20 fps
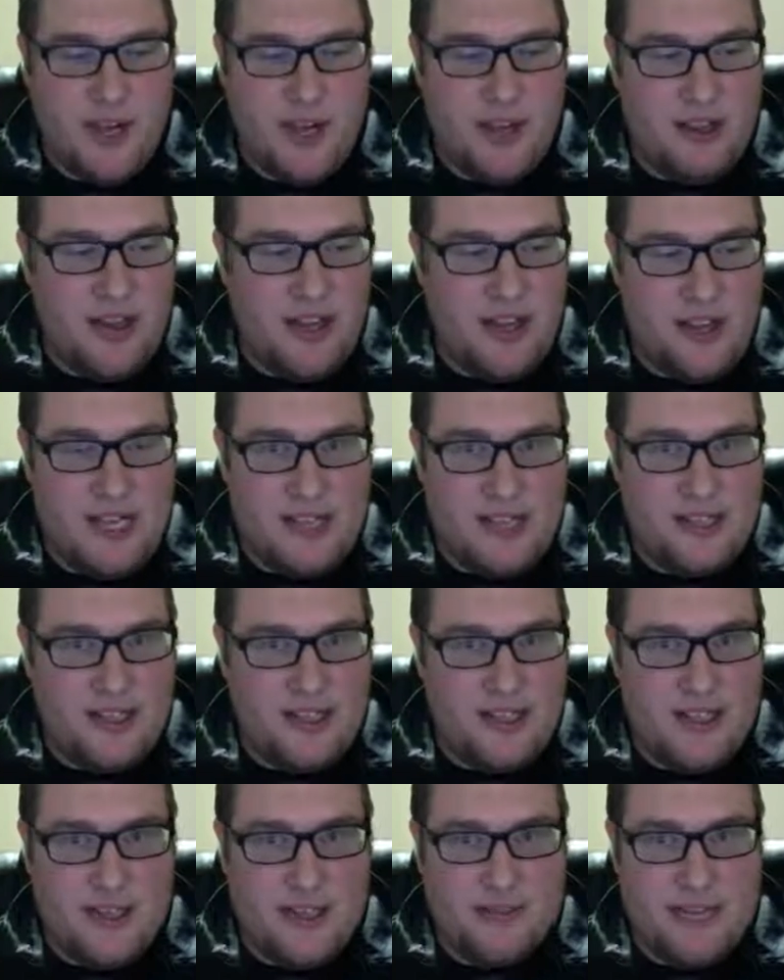lot of that's
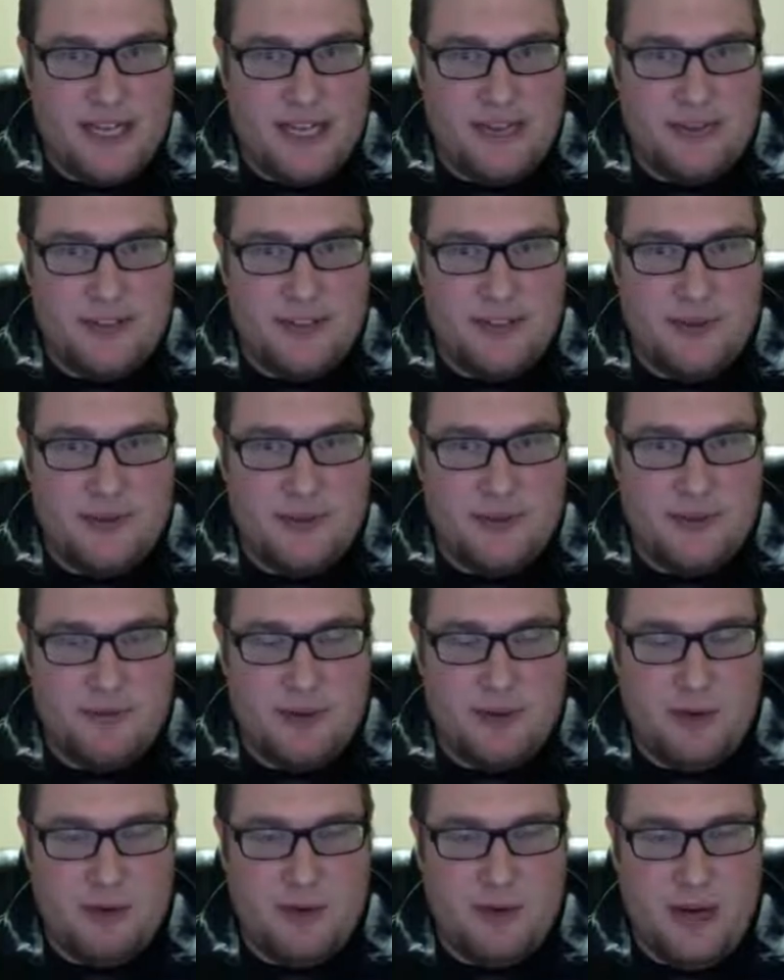going to come down to
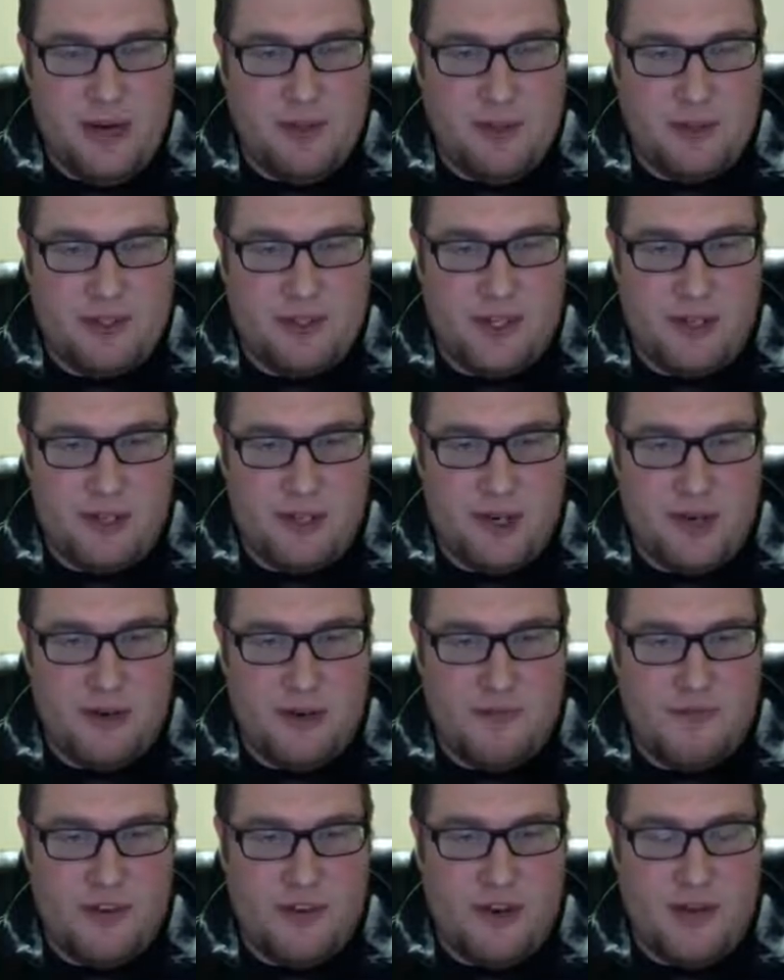what we're able to
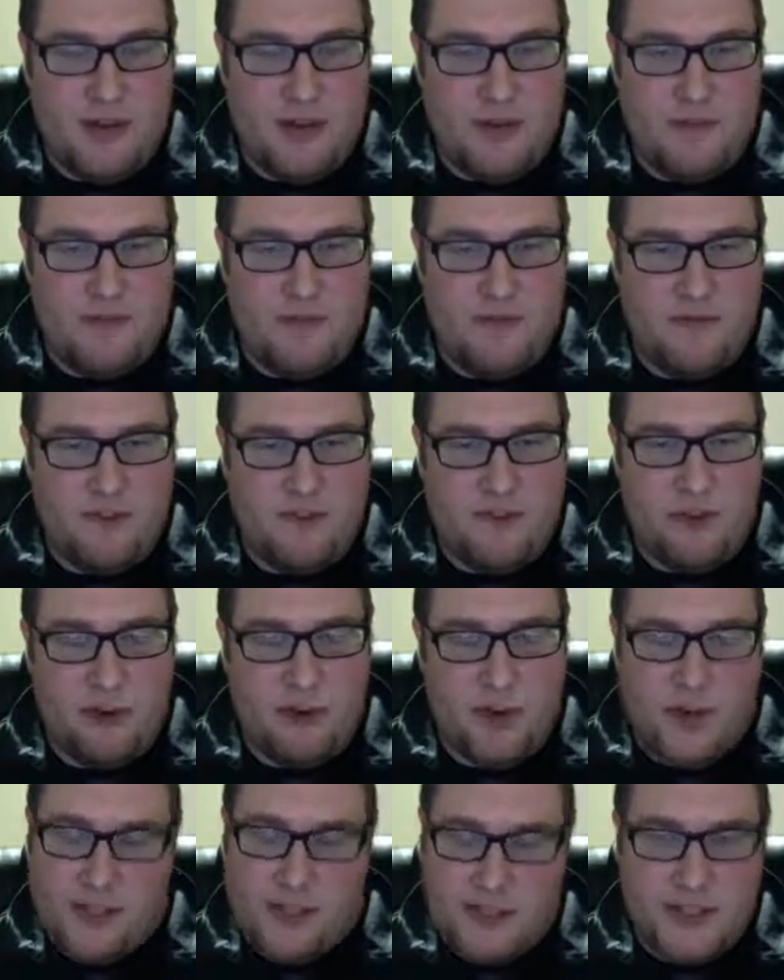learn from the
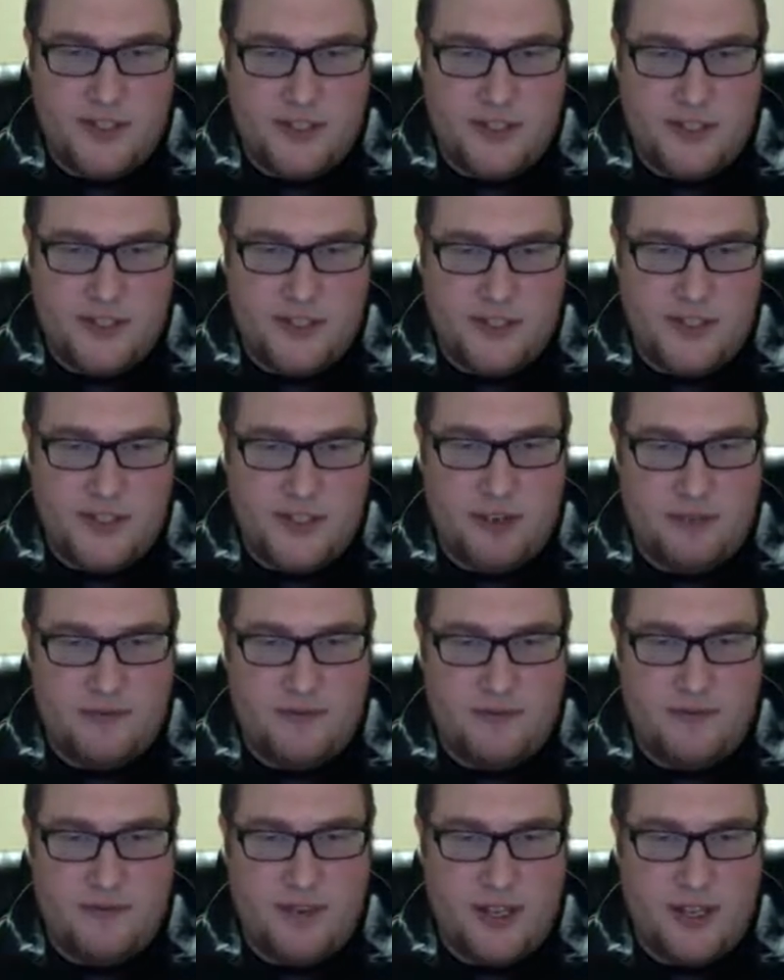organization itself.